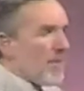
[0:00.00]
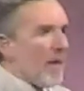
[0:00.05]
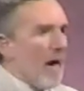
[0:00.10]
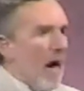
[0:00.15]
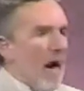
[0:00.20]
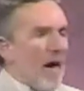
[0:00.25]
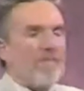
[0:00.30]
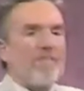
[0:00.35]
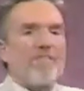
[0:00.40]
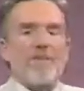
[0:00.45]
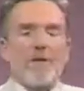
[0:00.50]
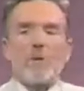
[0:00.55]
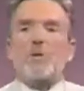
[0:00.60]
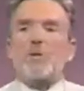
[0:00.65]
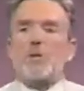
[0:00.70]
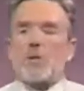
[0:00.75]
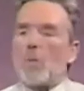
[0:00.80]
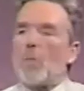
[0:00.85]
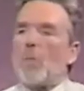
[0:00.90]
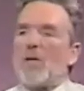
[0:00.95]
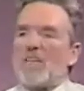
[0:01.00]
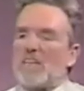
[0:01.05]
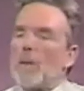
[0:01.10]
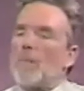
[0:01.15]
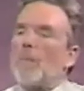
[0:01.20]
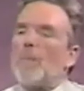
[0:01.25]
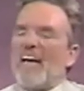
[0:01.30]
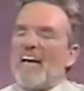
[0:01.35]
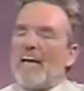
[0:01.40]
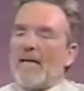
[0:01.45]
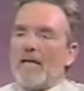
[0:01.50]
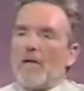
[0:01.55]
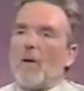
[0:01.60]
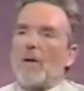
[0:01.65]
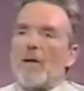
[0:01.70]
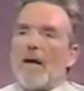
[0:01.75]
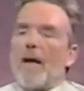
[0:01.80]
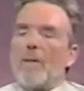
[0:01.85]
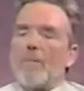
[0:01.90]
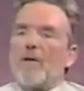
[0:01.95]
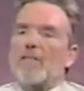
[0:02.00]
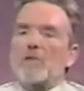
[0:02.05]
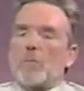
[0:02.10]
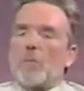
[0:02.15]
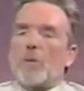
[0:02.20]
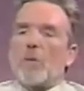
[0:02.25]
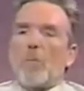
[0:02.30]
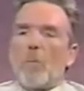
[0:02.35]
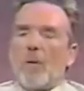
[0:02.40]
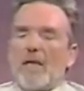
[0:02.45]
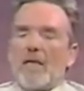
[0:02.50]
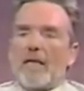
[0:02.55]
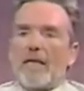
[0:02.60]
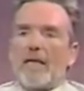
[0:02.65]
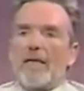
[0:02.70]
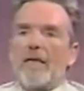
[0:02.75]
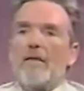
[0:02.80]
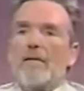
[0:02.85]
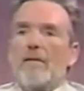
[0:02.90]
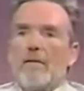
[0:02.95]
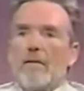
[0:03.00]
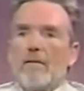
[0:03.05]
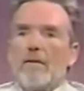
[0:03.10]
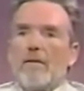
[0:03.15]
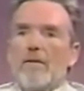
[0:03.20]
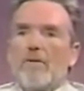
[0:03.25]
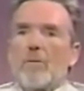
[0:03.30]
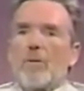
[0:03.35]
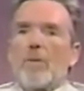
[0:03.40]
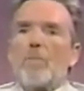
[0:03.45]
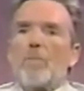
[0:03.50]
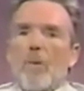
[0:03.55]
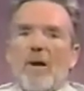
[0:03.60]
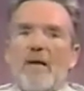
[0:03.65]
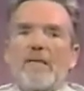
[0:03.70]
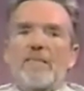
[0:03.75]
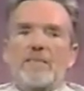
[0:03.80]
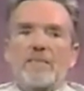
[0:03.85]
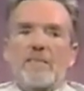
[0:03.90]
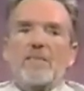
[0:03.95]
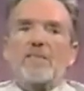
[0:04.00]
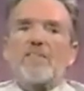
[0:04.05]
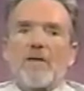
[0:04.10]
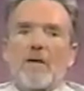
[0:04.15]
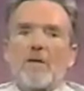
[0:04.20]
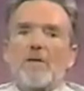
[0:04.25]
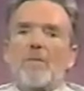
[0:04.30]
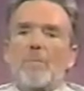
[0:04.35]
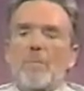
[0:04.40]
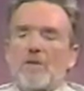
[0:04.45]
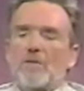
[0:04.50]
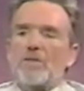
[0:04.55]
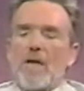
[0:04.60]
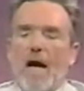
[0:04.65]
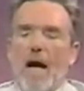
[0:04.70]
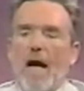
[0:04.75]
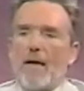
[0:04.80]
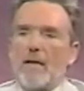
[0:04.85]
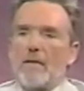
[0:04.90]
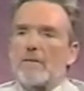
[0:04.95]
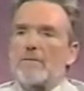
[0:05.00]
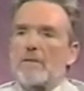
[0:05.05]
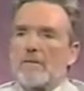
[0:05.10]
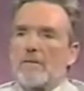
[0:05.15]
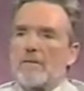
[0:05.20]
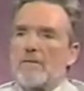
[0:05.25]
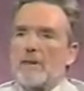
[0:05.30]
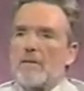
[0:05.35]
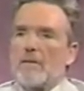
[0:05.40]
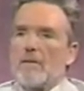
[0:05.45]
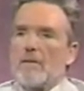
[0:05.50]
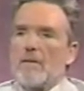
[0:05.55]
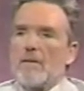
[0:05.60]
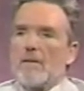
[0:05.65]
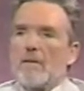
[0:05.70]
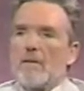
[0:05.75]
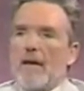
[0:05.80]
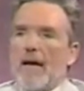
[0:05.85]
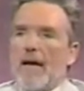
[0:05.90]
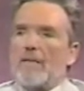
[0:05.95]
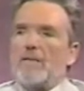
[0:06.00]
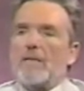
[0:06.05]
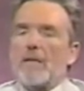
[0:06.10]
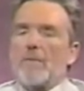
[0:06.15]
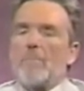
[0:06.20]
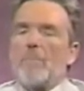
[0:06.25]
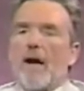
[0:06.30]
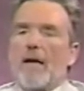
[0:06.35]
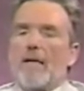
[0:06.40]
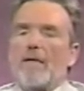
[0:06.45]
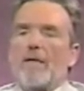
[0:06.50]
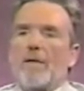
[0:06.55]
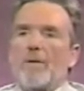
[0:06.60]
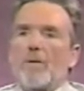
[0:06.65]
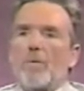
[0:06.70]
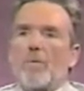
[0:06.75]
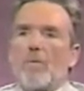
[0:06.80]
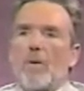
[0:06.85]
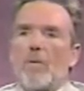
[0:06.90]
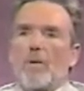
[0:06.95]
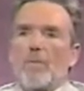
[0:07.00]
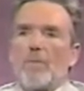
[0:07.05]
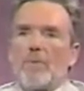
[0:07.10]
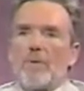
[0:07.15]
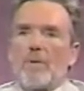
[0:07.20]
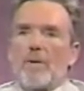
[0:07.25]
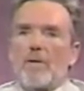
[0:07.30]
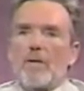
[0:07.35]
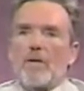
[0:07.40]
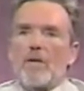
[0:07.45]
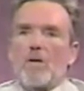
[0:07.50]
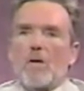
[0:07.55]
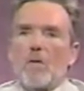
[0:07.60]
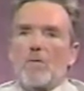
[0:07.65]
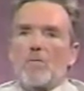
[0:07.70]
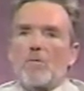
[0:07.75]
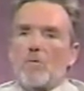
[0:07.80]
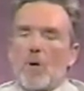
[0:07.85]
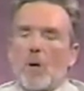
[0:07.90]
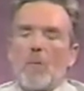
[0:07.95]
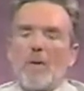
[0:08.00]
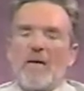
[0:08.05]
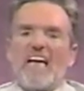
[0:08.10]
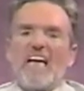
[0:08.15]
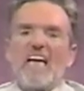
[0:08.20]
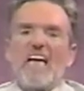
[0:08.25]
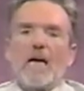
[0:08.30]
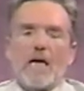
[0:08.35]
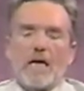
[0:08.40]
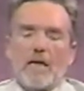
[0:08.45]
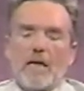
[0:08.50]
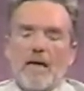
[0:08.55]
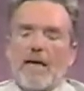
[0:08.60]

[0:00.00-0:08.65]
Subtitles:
our future will depend on how much we're willing to embrace this vulnerable child. Ashley Montague wrote a book called Growing Young.